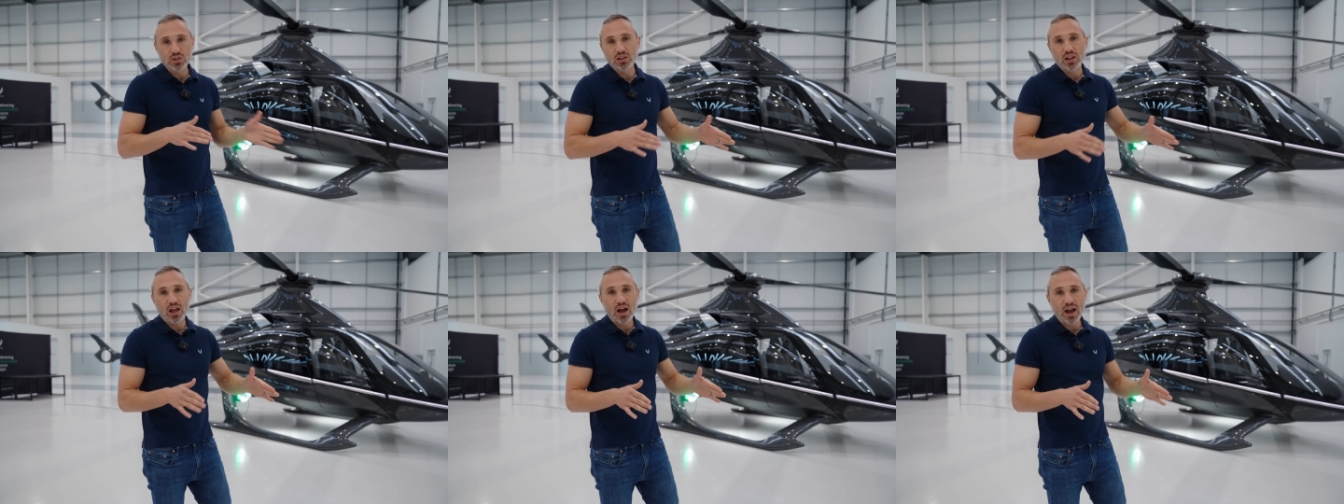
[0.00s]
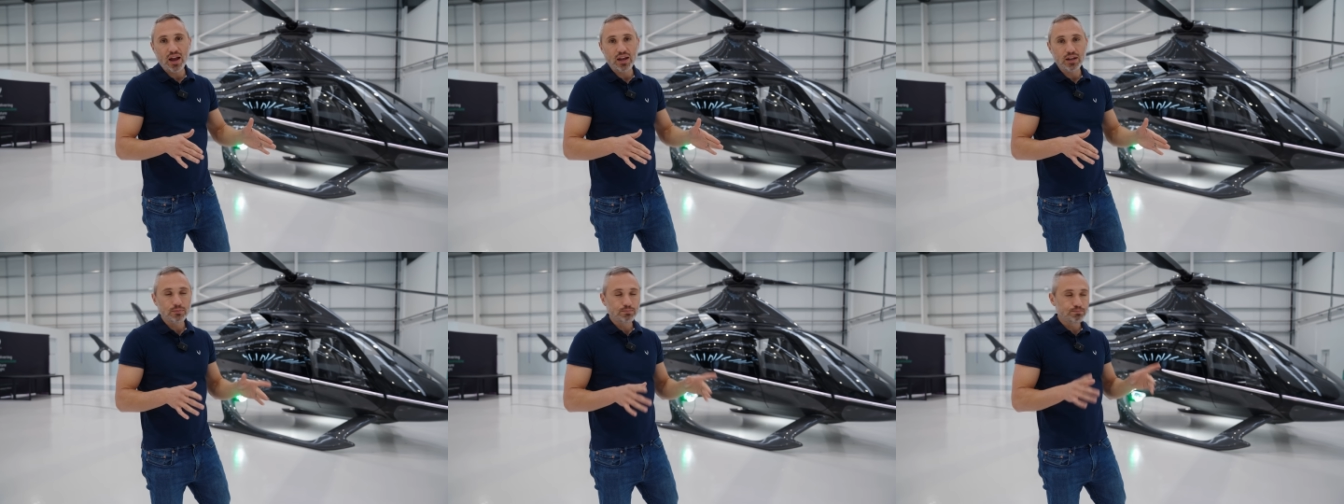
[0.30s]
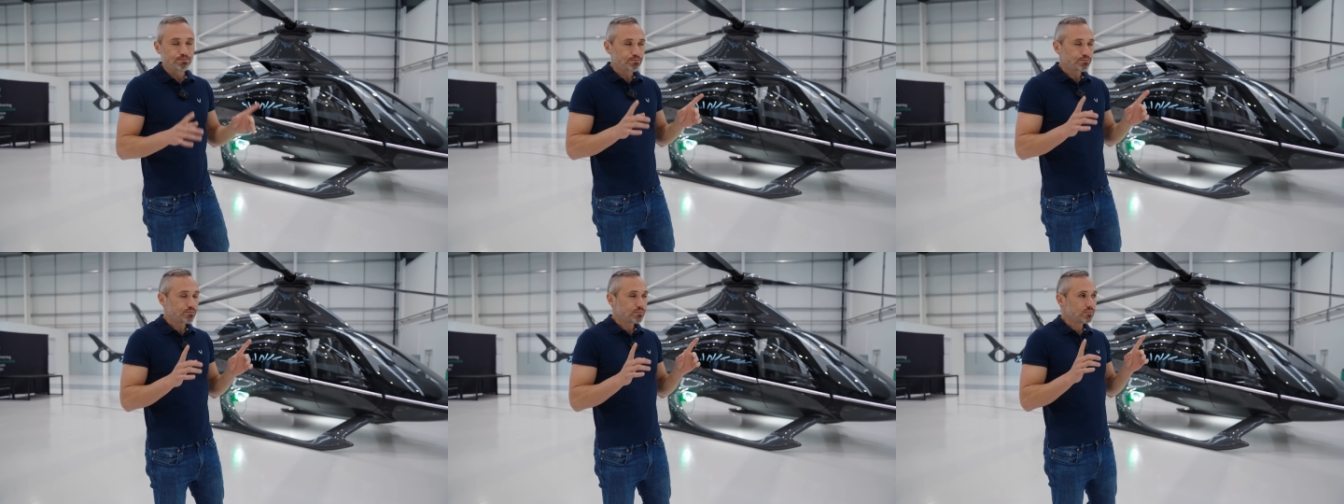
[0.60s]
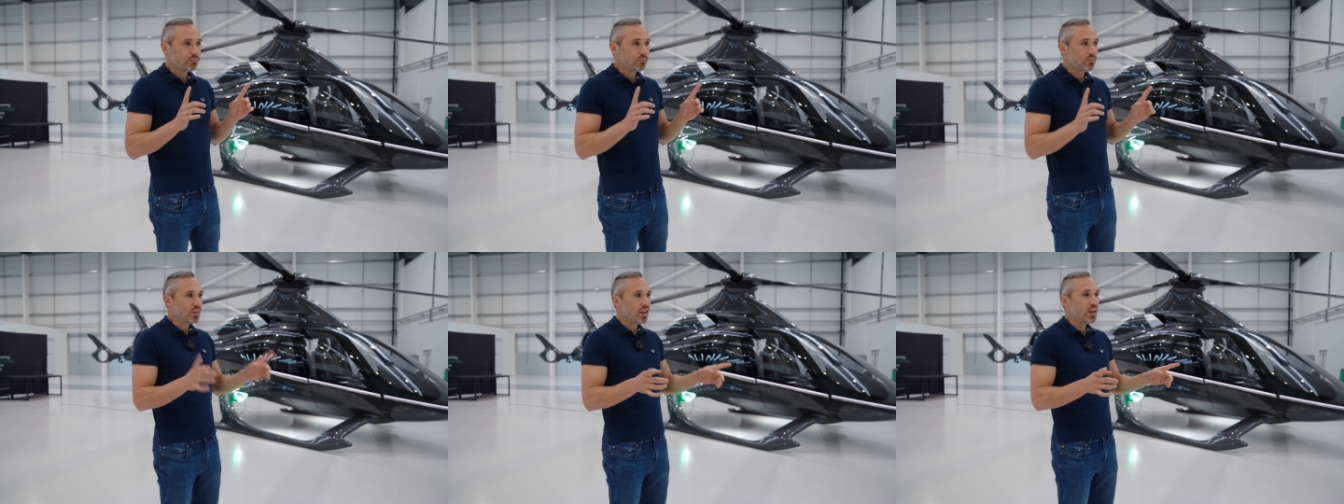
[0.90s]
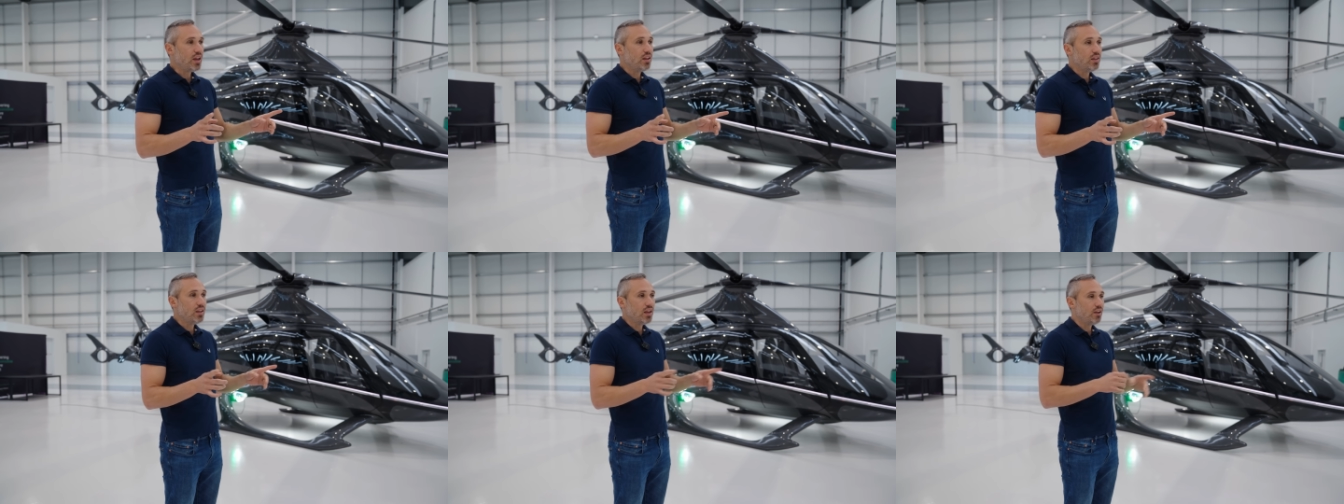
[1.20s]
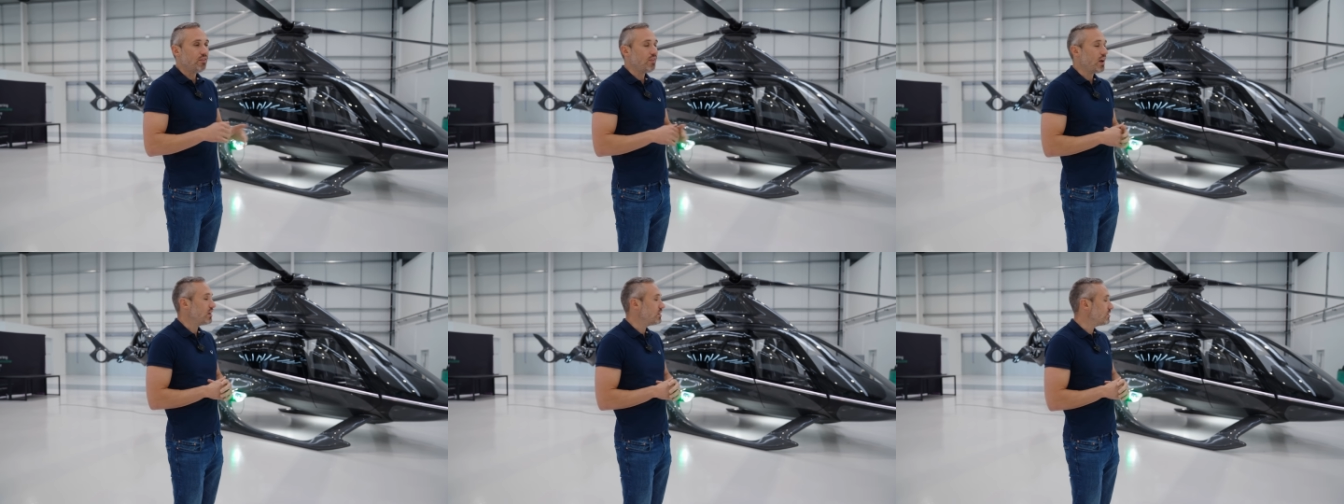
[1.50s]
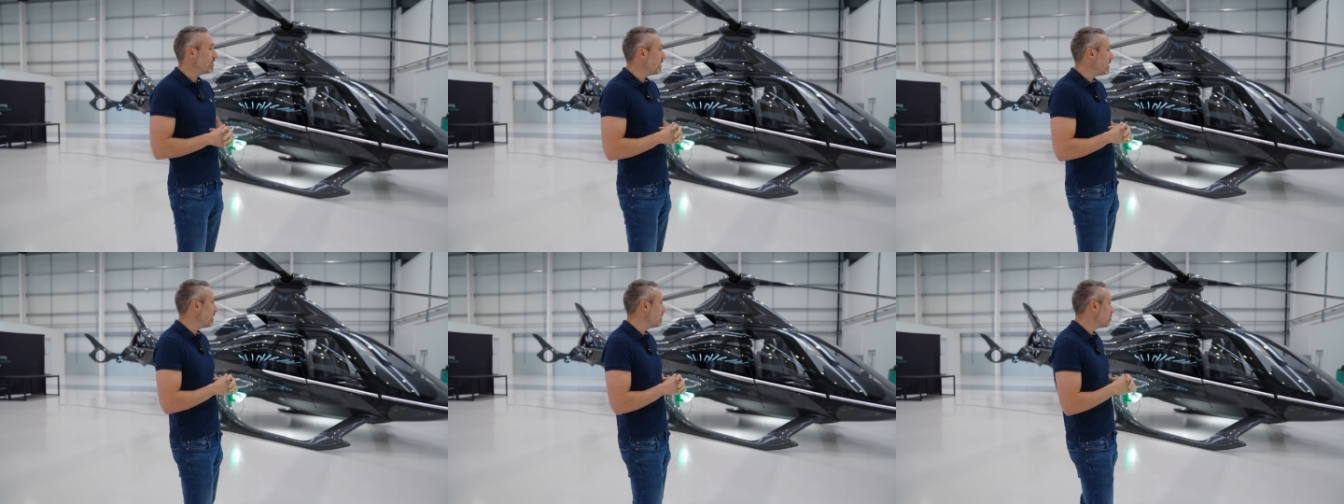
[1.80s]
glide in the event
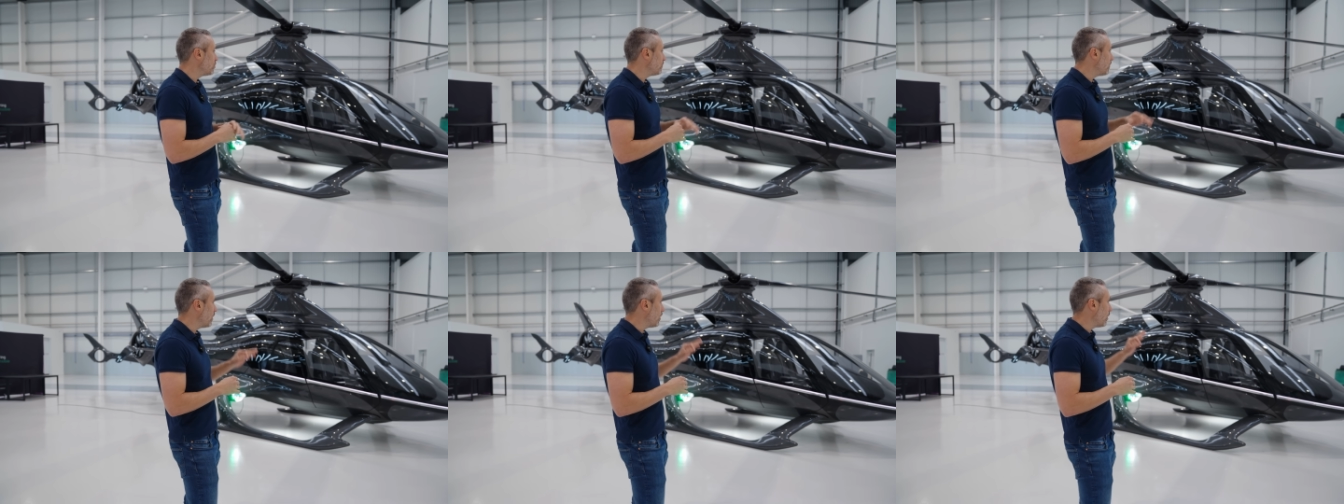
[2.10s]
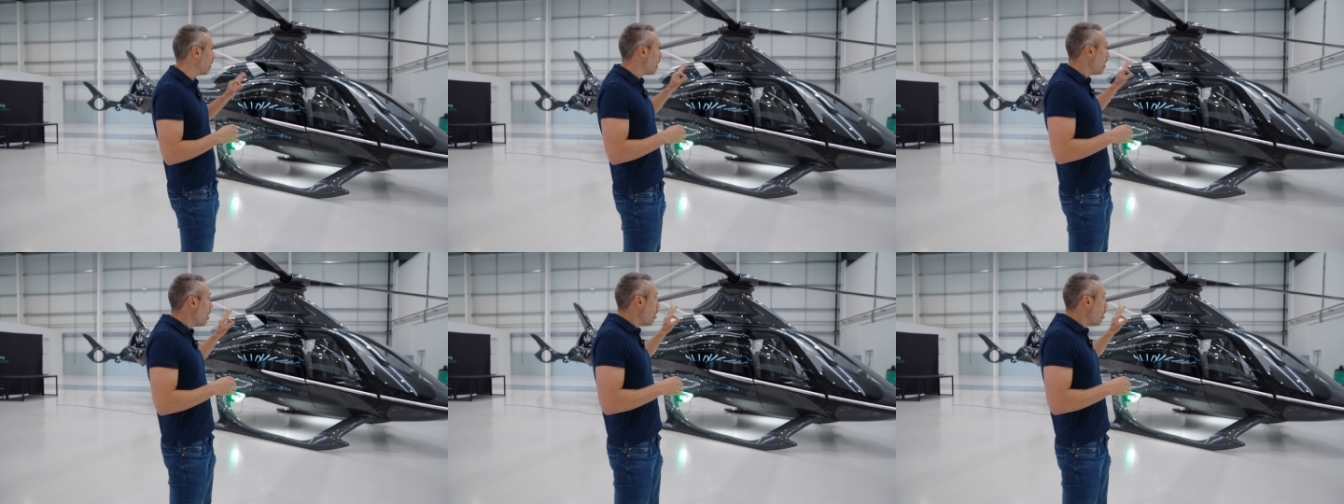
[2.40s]
of an engine failure.